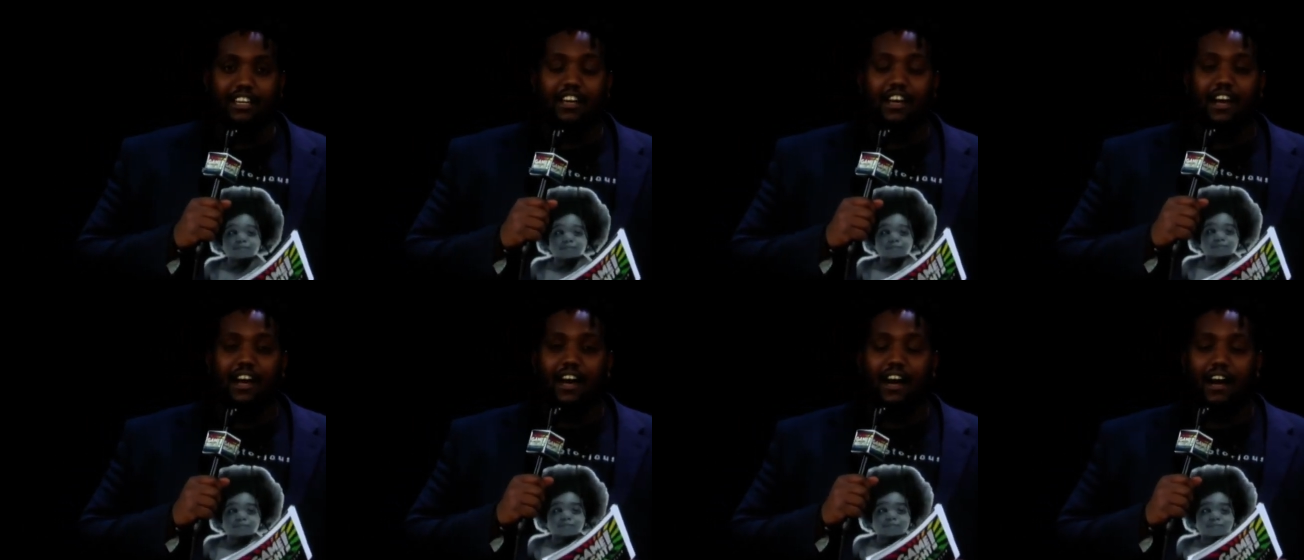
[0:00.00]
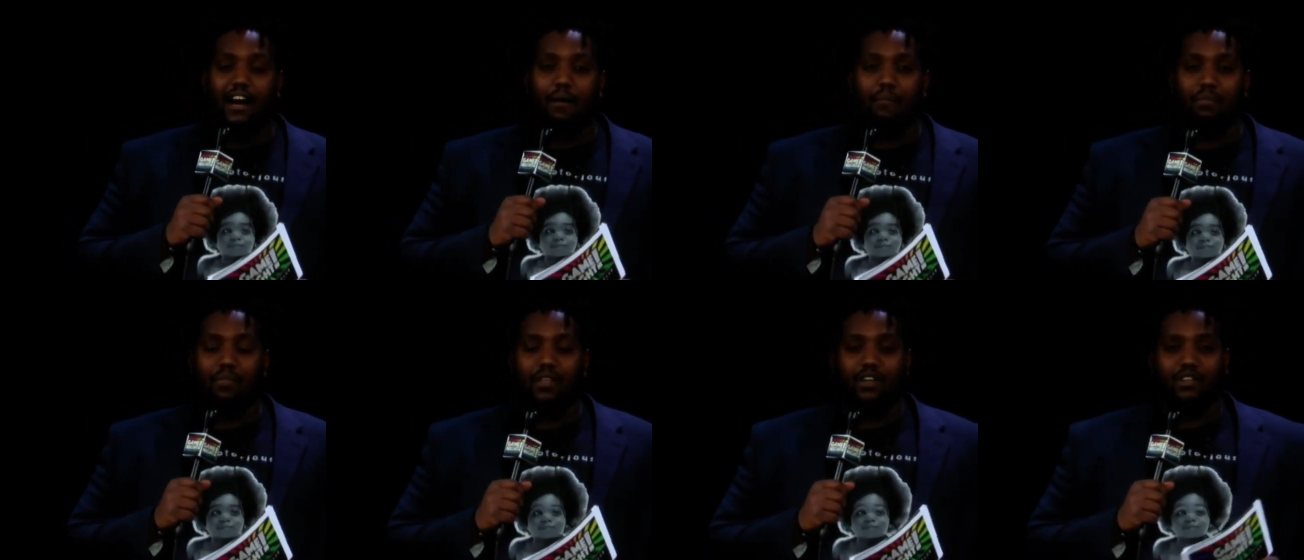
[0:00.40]
Speaker 1: um,
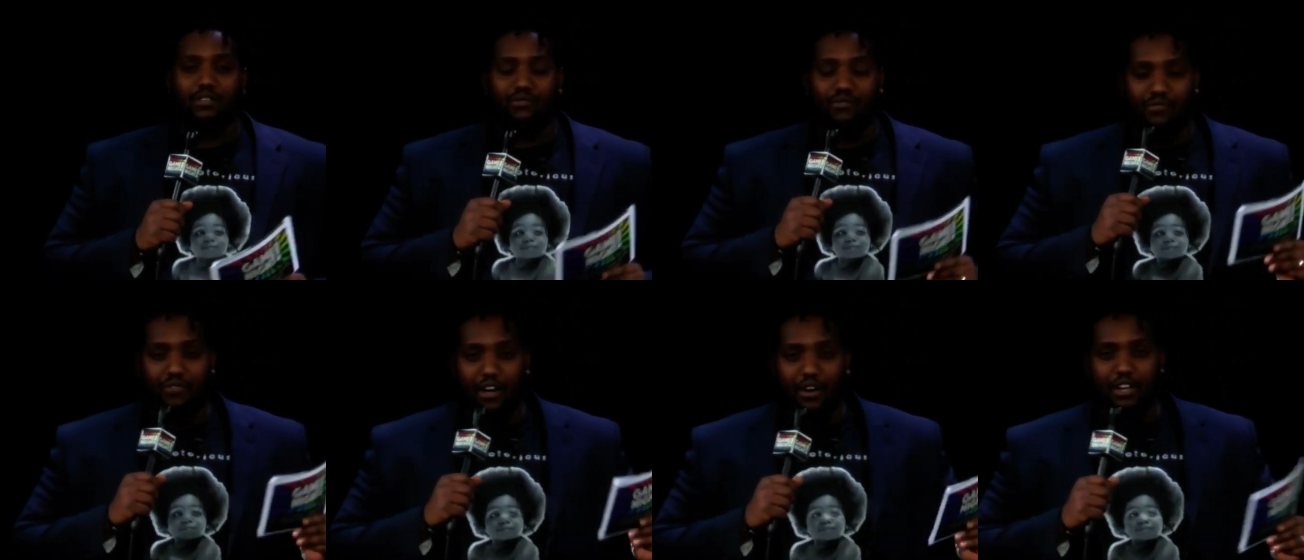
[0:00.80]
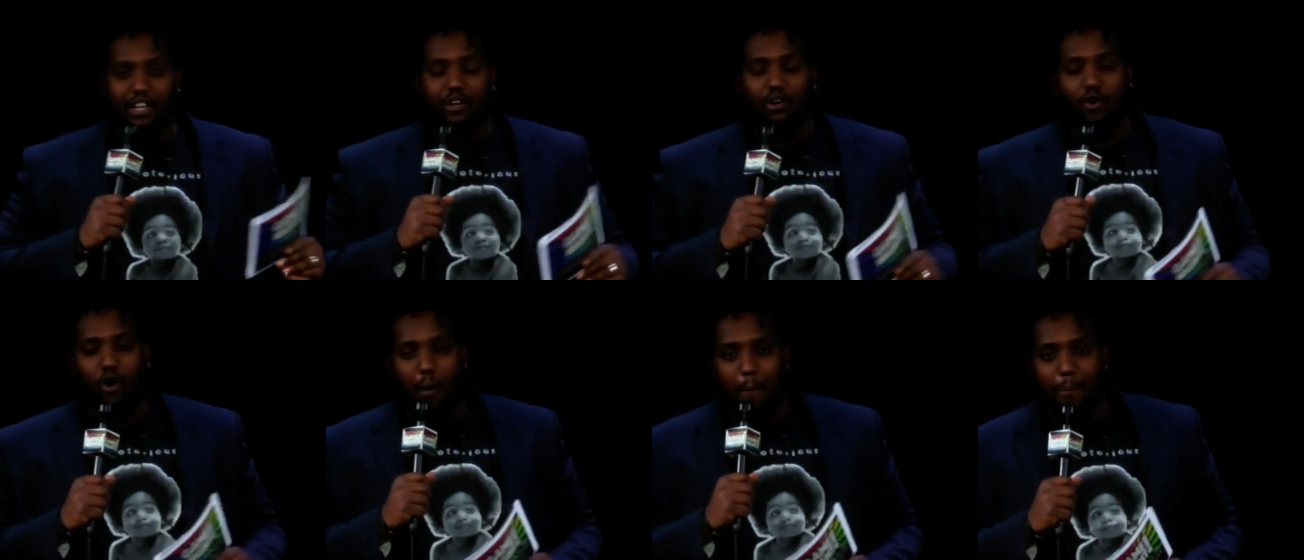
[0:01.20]
very
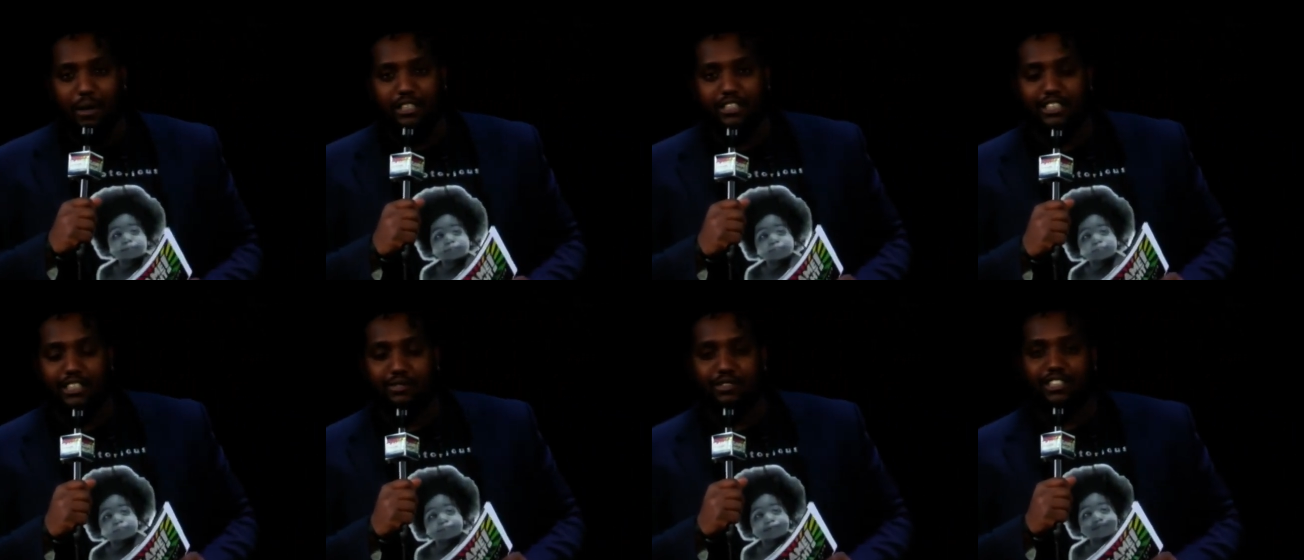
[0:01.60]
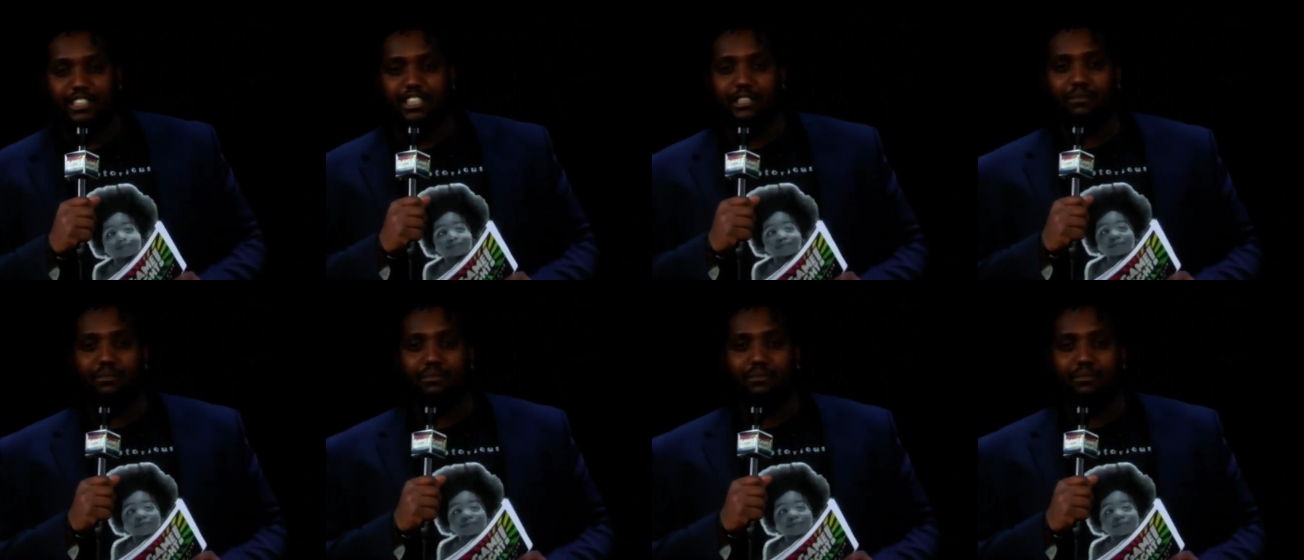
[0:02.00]
competitive team